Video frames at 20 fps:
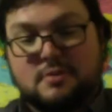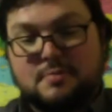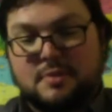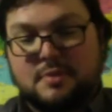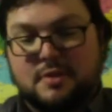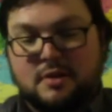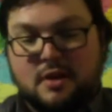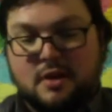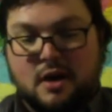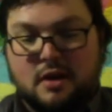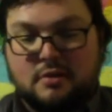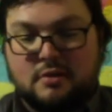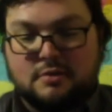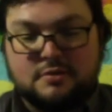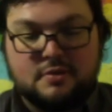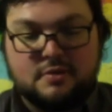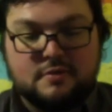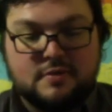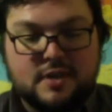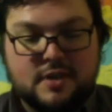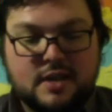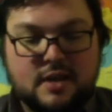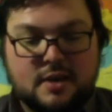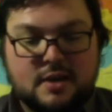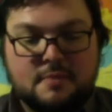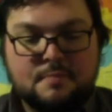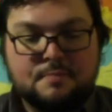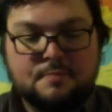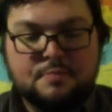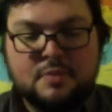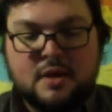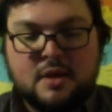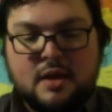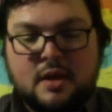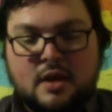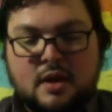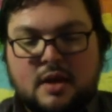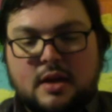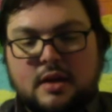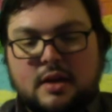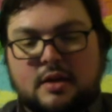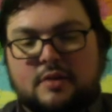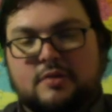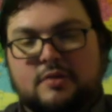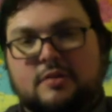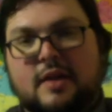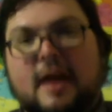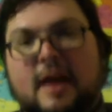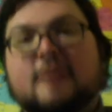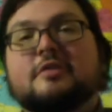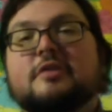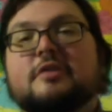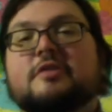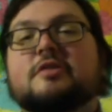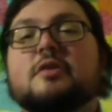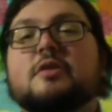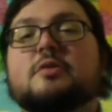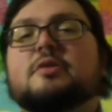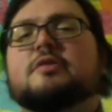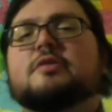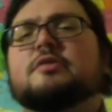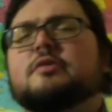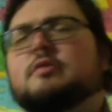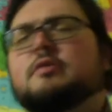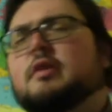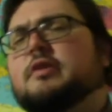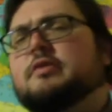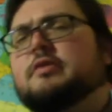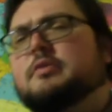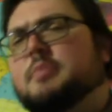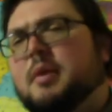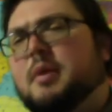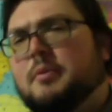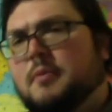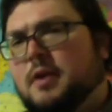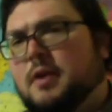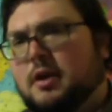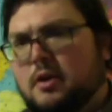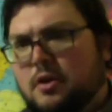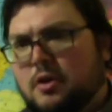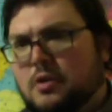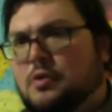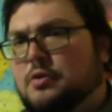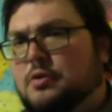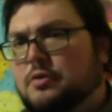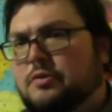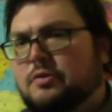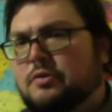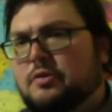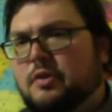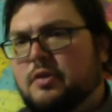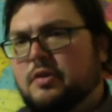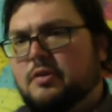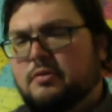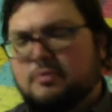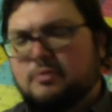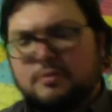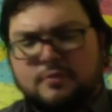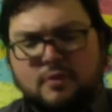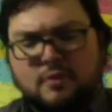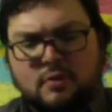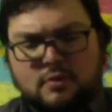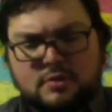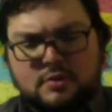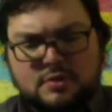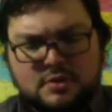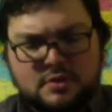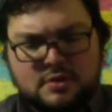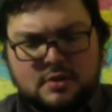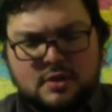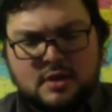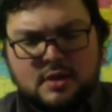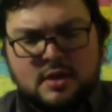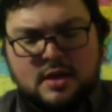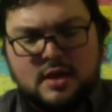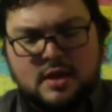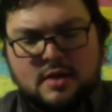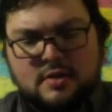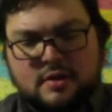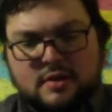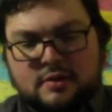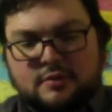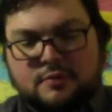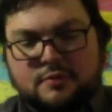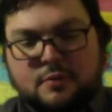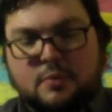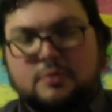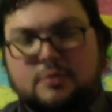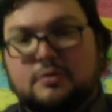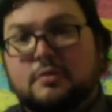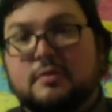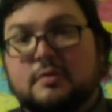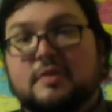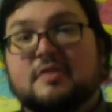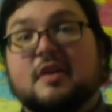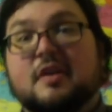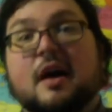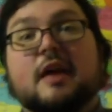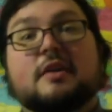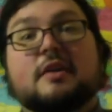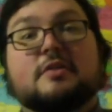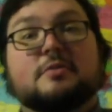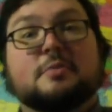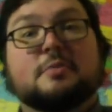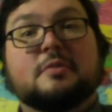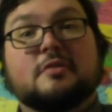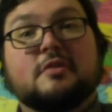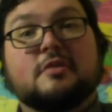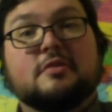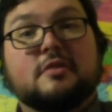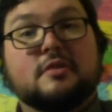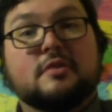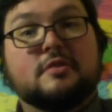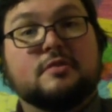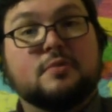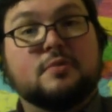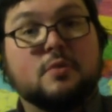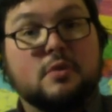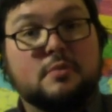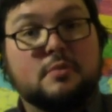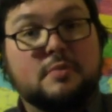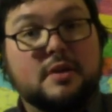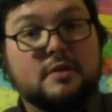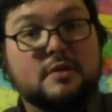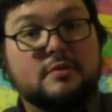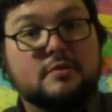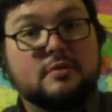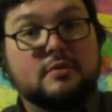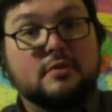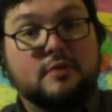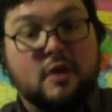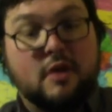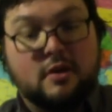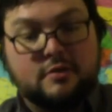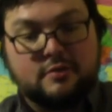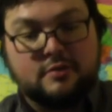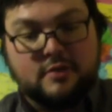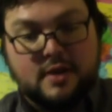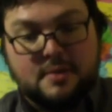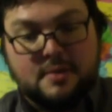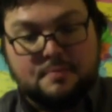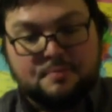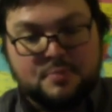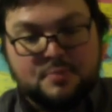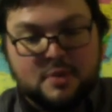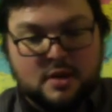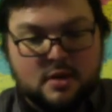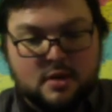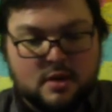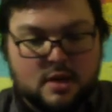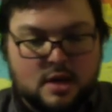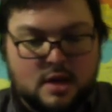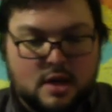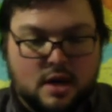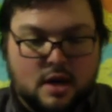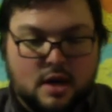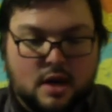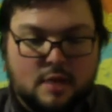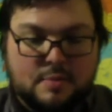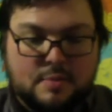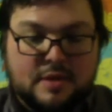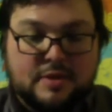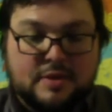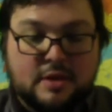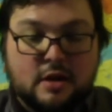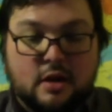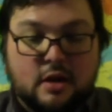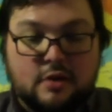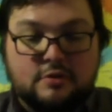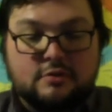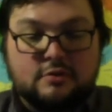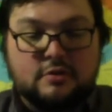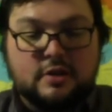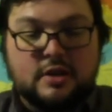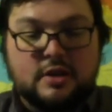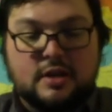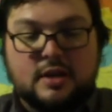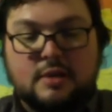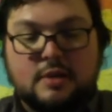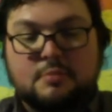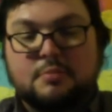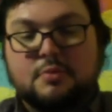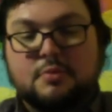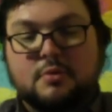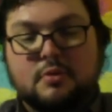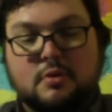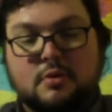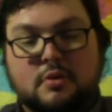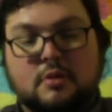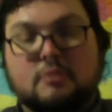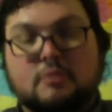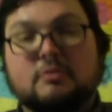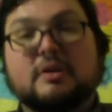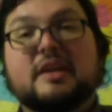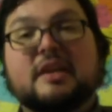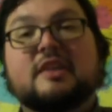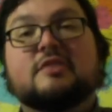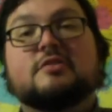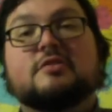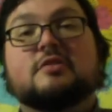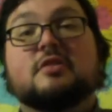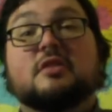and the Congress of Vienna, is actually so disgraced by what occurs in this revolt that he's forced to resign his position as foreign minister of Austria. And the Austrian emperor agrees to